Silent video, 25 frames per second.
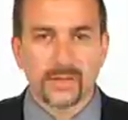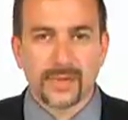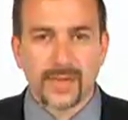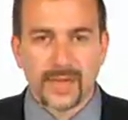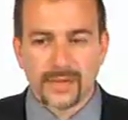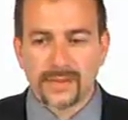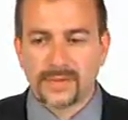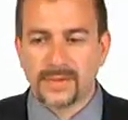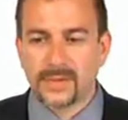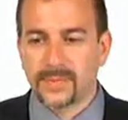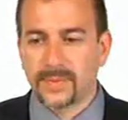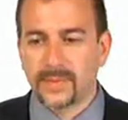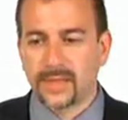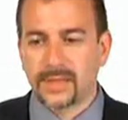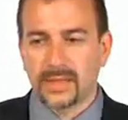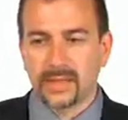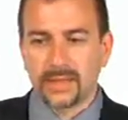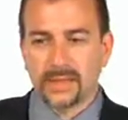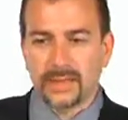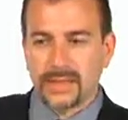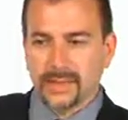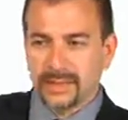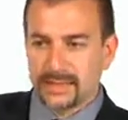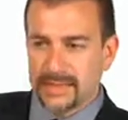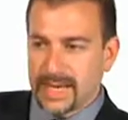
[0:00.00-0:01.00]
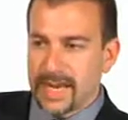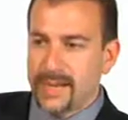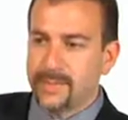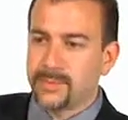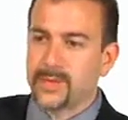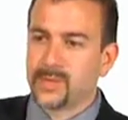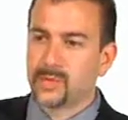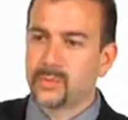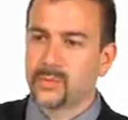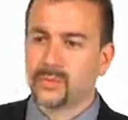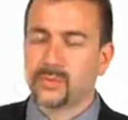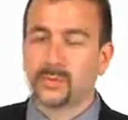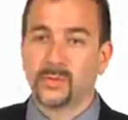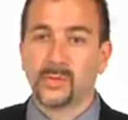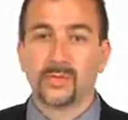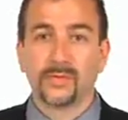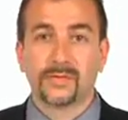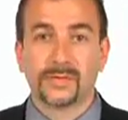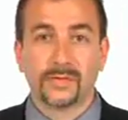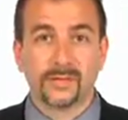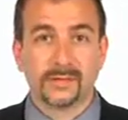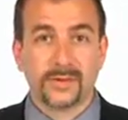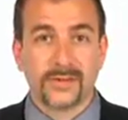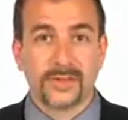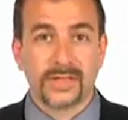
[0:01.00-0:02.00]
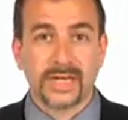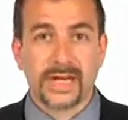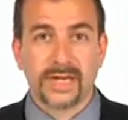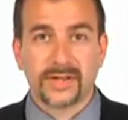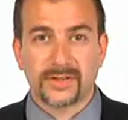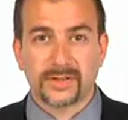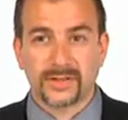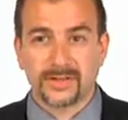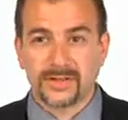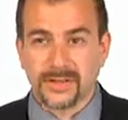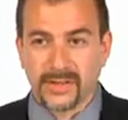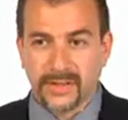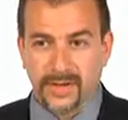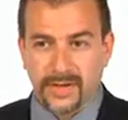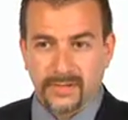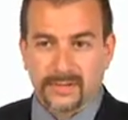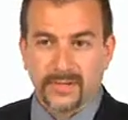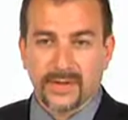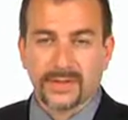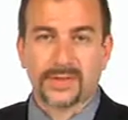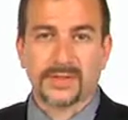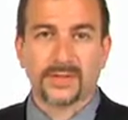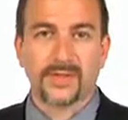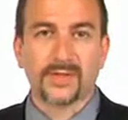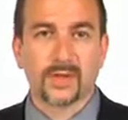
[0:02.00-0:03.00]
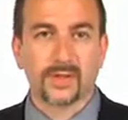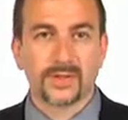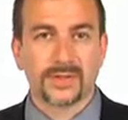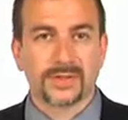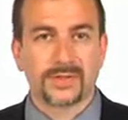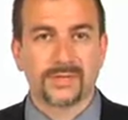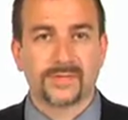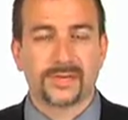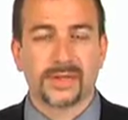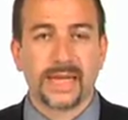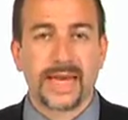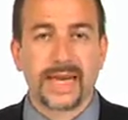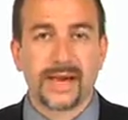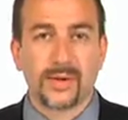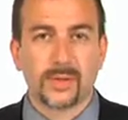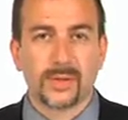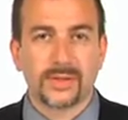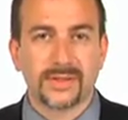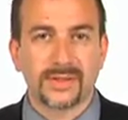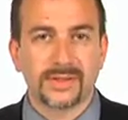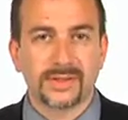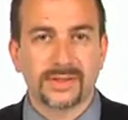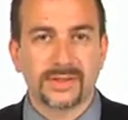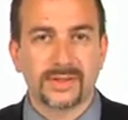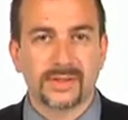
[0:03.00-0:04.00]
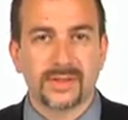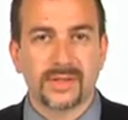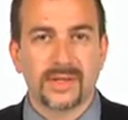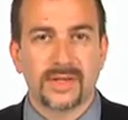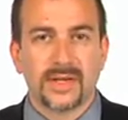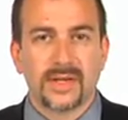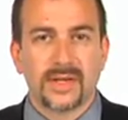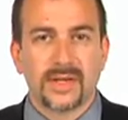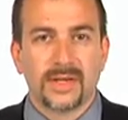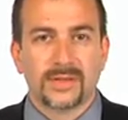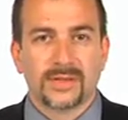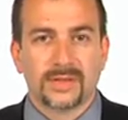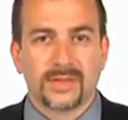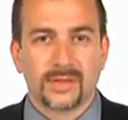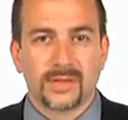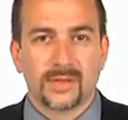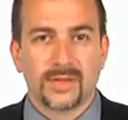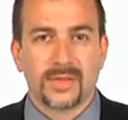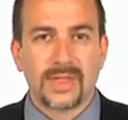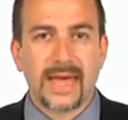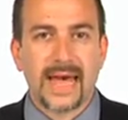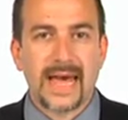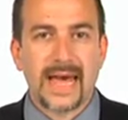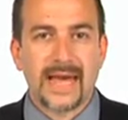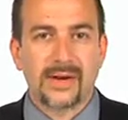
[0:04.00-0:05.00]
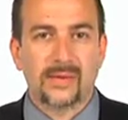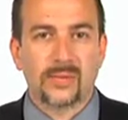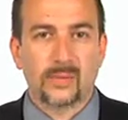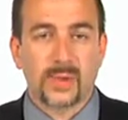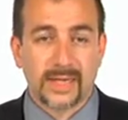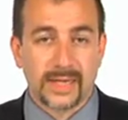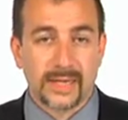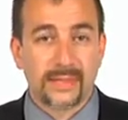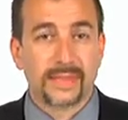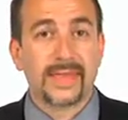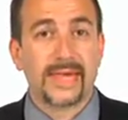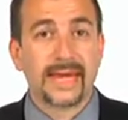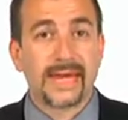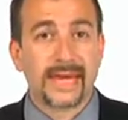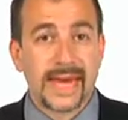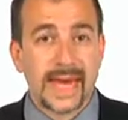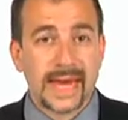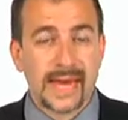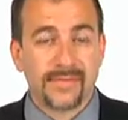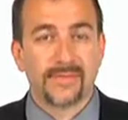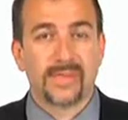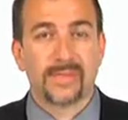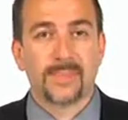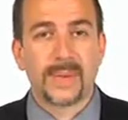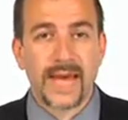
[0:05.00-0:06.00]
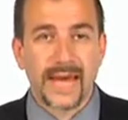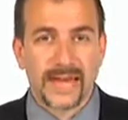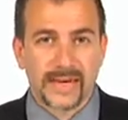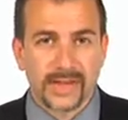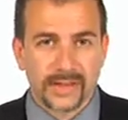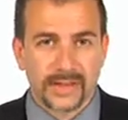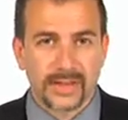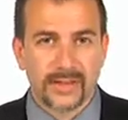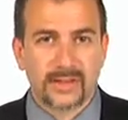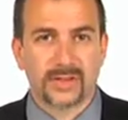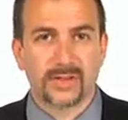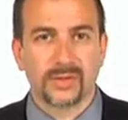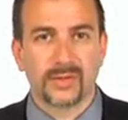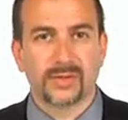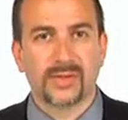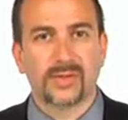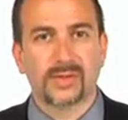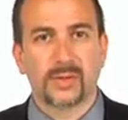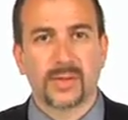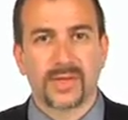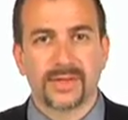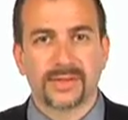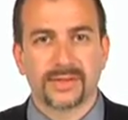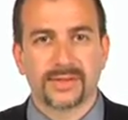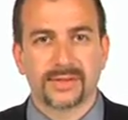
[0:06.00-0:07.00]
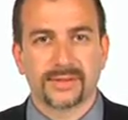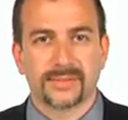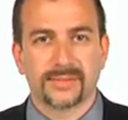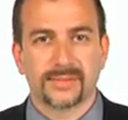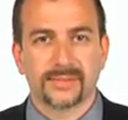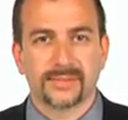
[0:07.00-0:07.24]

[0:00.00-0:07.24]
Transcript: then typically the examiner will remove the rejections and give us a notice of allowance so that we could then have the patent issued to us.